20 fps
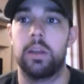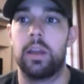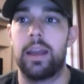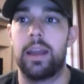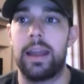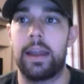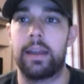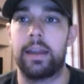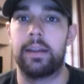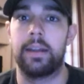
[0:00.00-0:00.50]

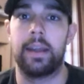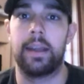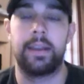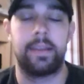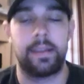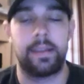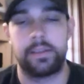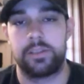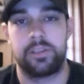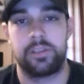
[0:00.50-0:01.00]
and and
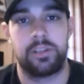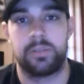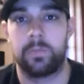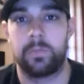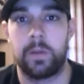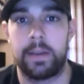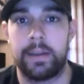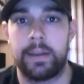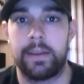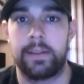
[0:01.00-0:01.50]
that's just
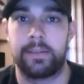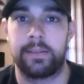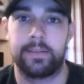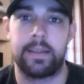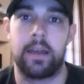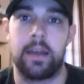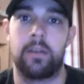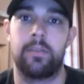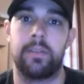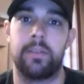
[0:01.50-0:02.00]
what it is.
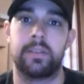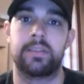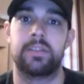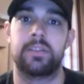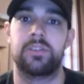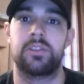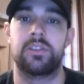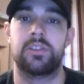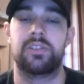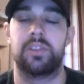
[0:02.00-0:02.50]
Now, this is
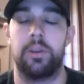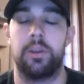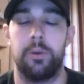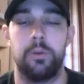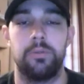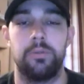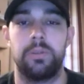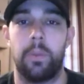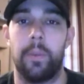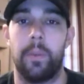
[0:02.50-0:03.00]
just a
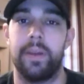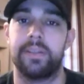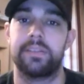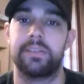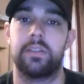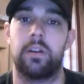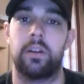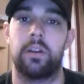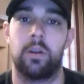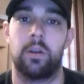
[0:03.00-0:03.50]
new twist
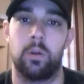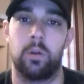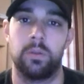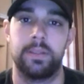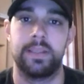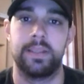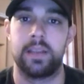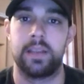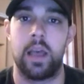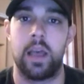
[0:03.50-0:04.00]
on an old
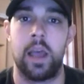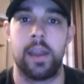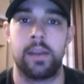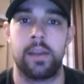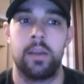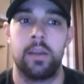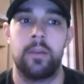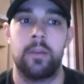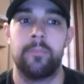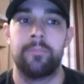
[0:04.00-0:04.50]
design
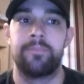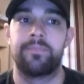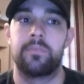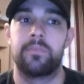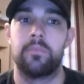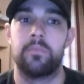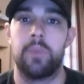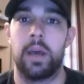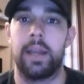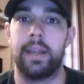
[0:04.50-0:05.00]

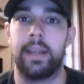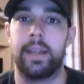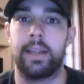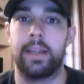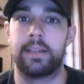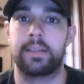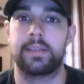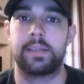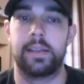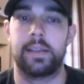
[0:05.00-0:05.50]
but
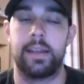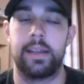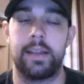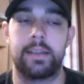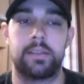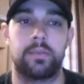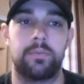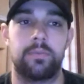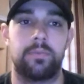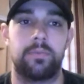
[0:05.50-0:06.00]
it's
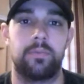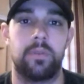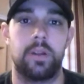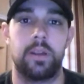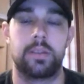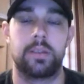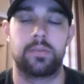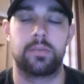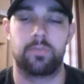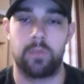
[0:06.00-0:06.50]
it's a
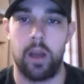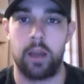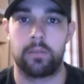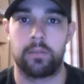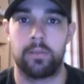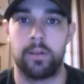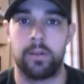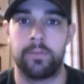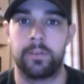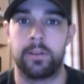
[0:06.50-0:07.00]
it's Rock
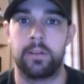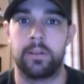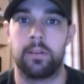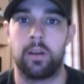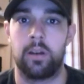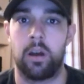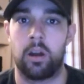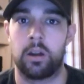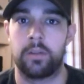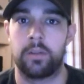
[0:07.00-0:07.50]
River
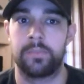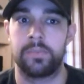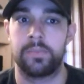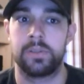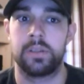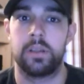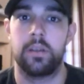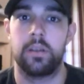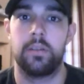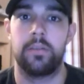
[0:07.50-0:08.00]

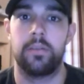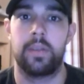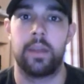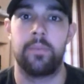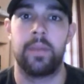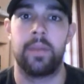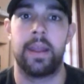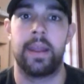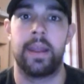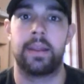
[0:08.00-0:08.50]
Arms. They
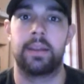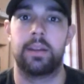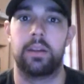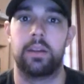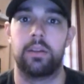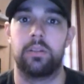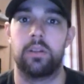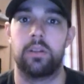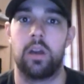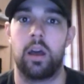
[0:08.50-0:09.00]
make
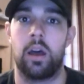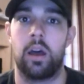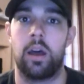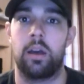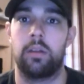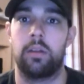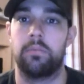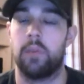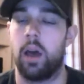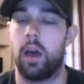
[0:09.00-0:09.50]

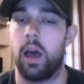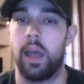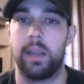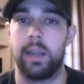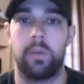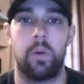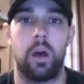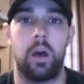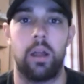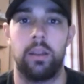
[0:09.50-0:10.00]
uh, high
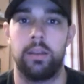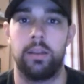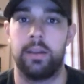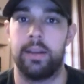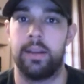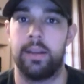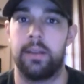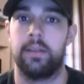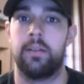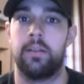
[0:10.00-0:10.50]

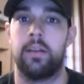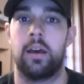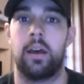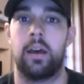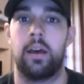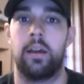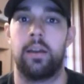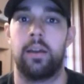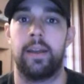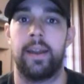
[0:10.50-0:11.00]
quality
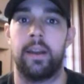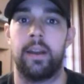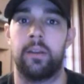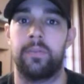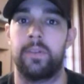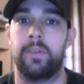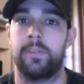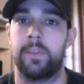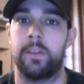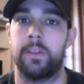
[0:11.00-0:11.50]
uh, AR
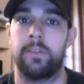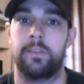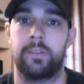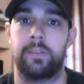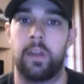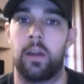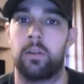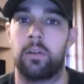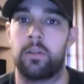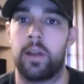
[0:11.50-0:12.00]
15
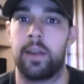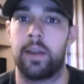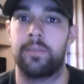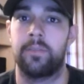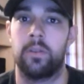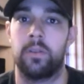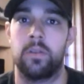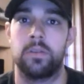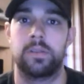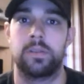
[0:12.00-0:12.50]
style
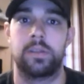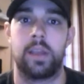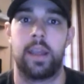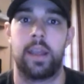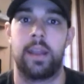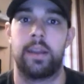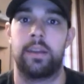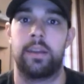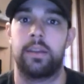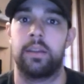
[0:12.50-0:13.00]
rifles
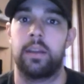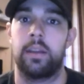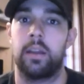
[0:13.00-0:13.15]
and